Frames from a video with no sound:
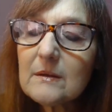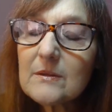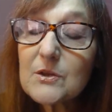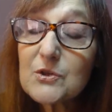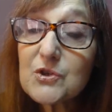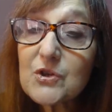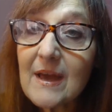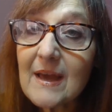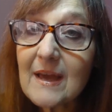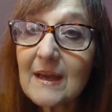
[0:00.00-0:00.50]
The
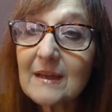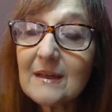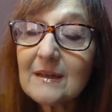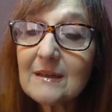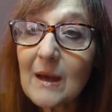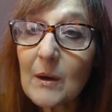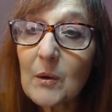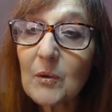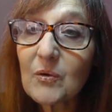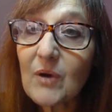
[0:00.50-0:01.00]
train,
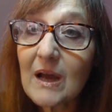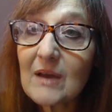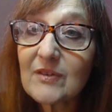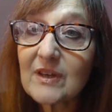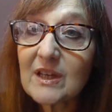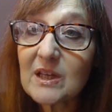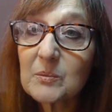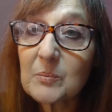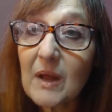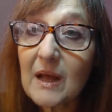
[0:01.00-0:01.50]
now
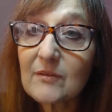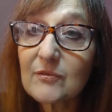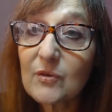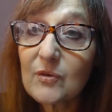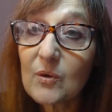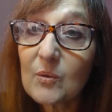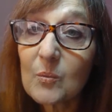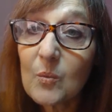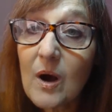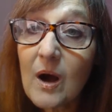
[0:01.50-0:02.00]
arriving at
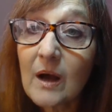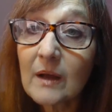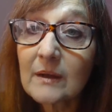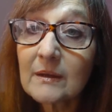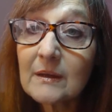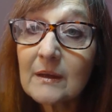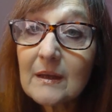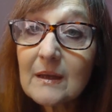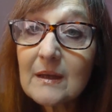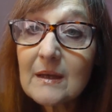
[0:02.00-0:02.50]
platform
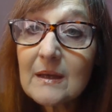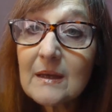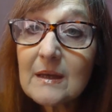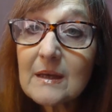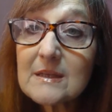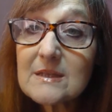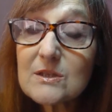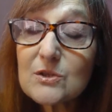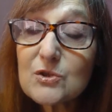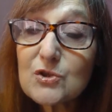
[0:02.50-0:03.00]
one,
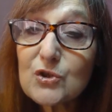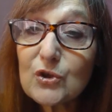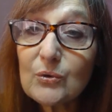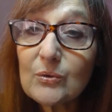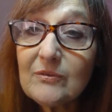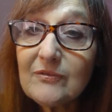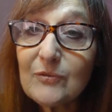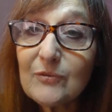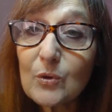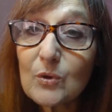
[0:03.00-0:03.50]
is the
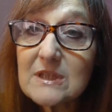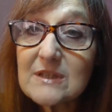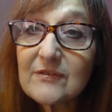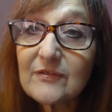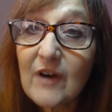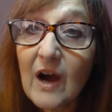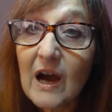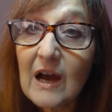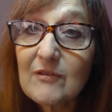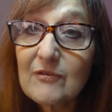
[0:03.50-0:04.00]

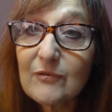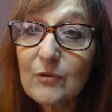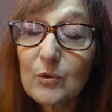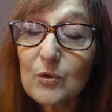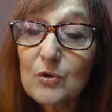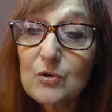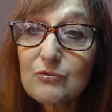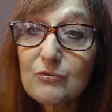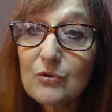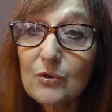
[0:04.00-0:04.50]
2:45 for
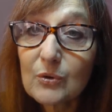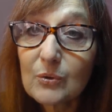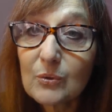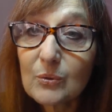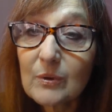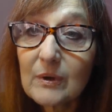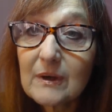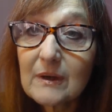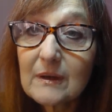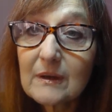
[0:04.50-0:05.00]

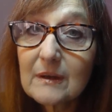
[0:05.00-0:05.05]
crew.